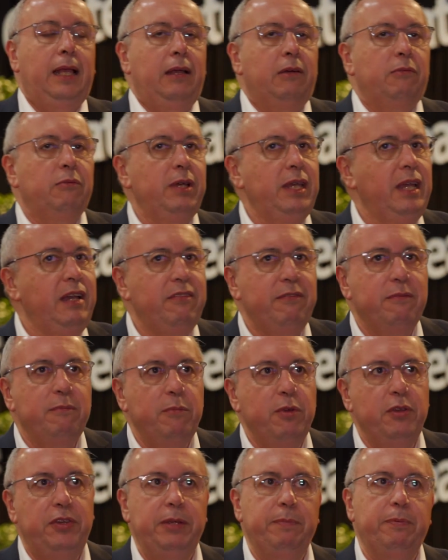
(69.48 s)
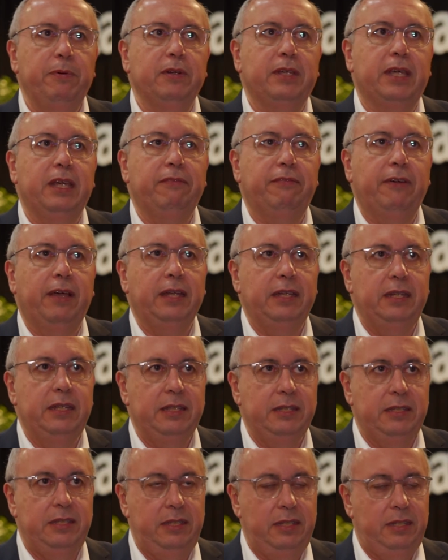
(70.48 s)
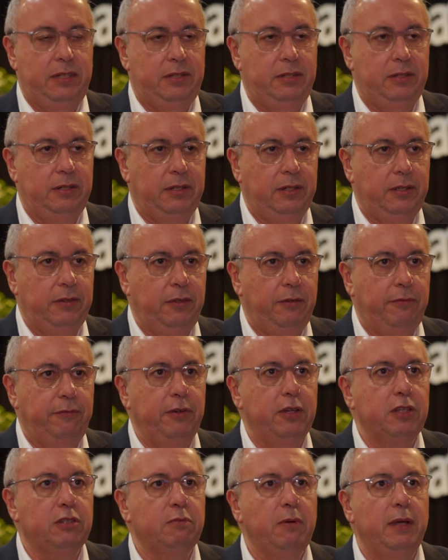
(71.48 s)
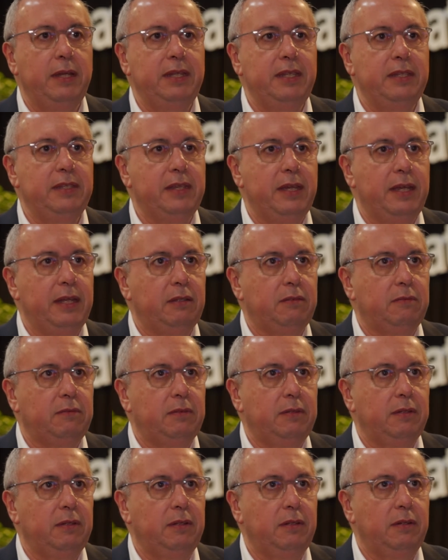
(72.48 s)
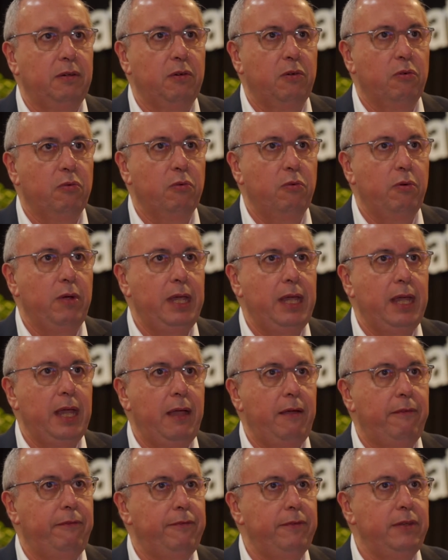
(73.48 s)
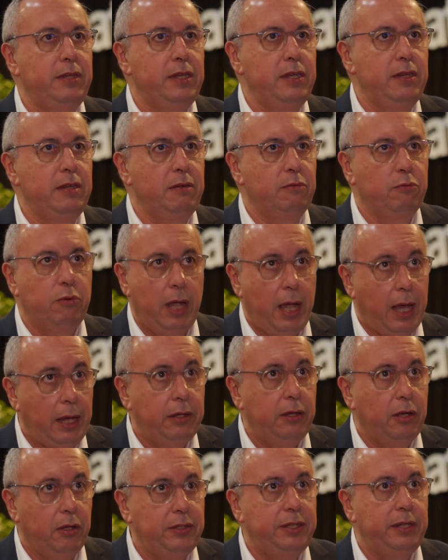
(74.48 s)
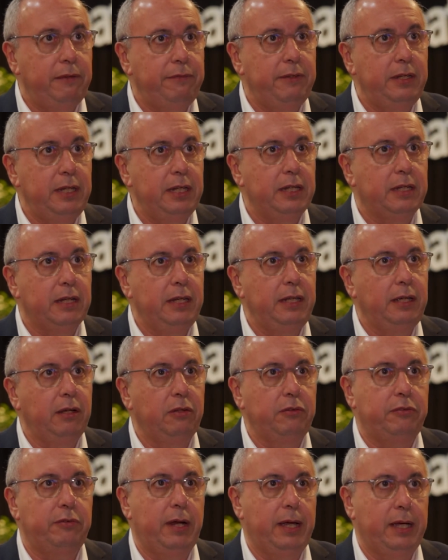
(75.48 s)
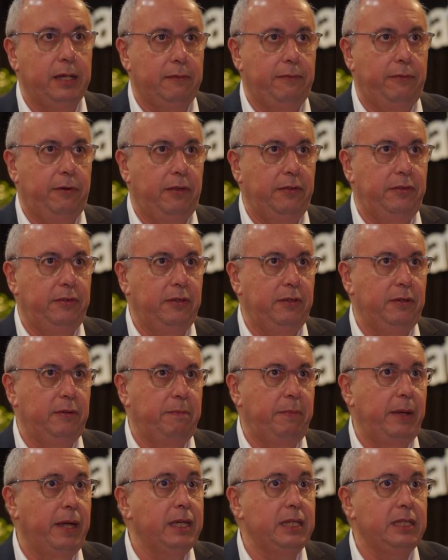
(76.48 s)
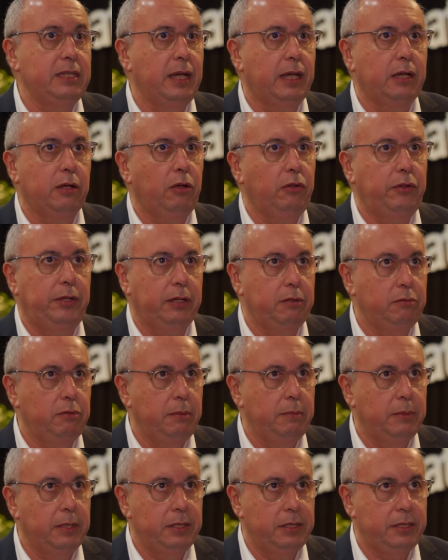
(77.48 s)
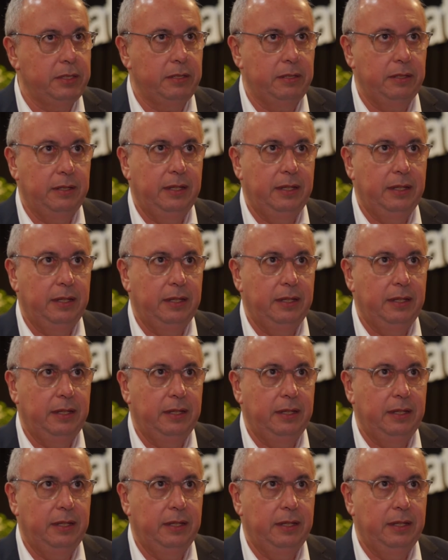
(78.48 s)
We have multiple key findings this year. The first one is that we are not definitely on track for the Paris Accord agreement.